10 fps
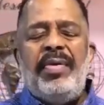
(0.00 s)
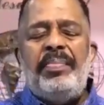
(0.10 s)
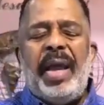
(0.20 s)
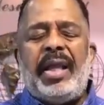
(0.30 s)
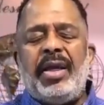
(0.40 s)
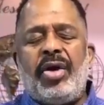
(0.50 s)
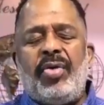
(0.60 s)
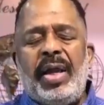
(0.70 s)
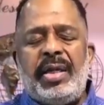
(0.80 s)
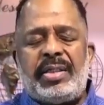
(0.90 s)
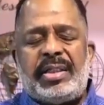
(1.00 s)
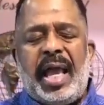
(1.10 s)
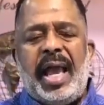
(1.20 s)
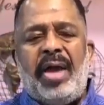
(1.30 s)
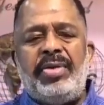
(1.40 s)
making a greater
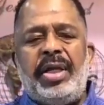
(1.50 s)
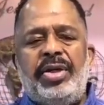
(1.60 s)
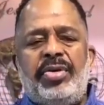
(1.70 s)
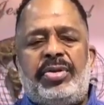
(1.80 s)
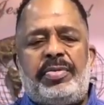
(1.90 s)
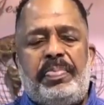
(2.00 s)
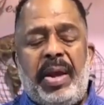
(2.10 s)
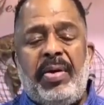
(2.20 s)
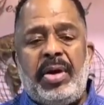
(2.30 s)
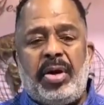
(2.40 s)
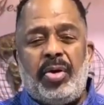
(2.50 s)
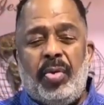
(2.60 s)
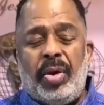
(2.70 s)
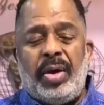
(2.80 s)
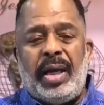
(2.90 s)
sound than your spirit or the
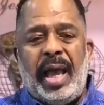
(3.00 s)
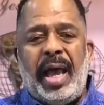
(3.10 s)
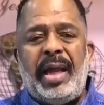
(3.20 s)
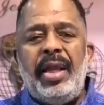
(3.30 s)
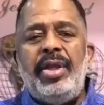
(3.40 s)
word of God,